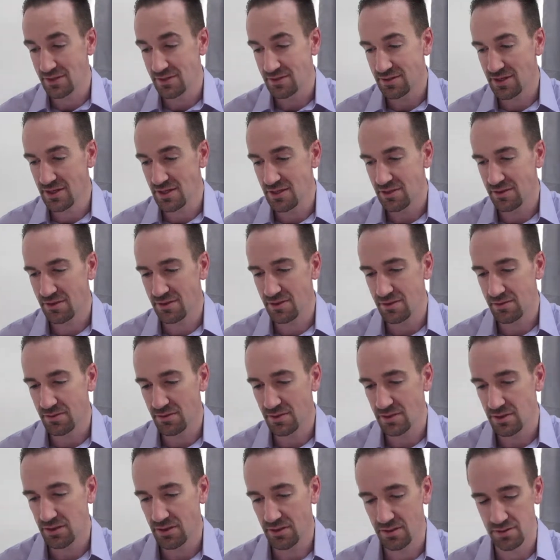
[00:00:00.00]

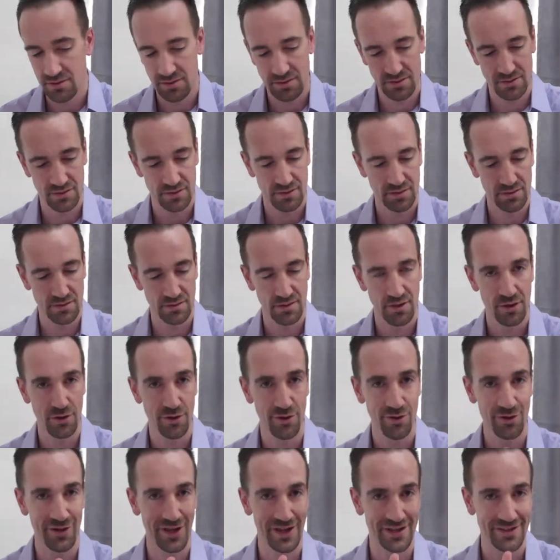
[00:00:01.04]
T3,
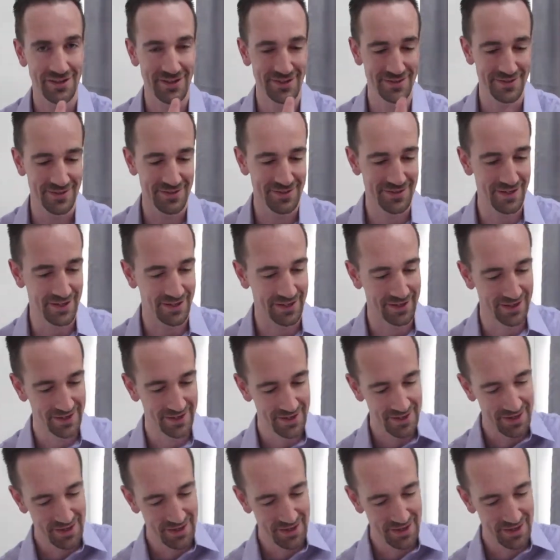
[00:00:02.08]
hold on just a second.